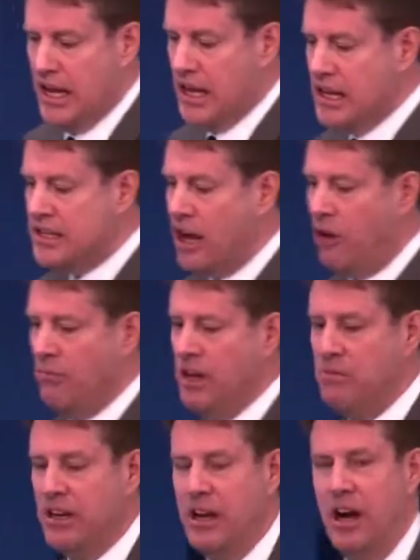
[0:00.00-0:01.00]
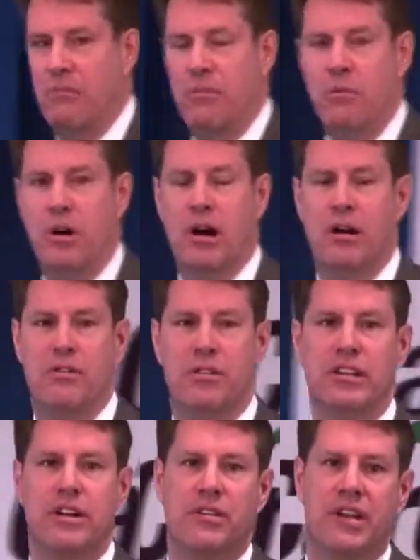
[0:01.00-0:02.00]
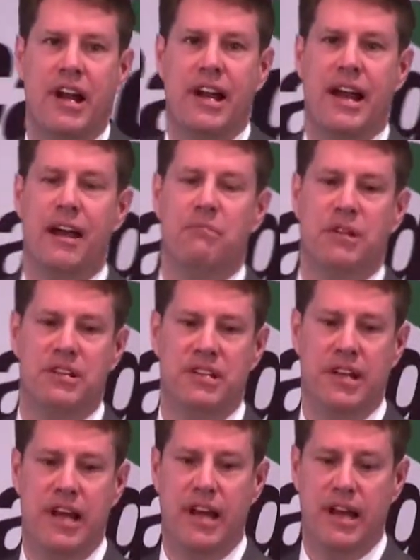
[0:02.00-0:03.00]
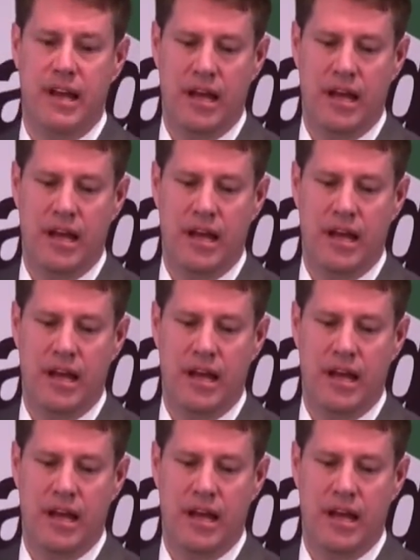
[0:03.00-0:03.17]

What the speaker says: and it's helped me become the leader that I am today.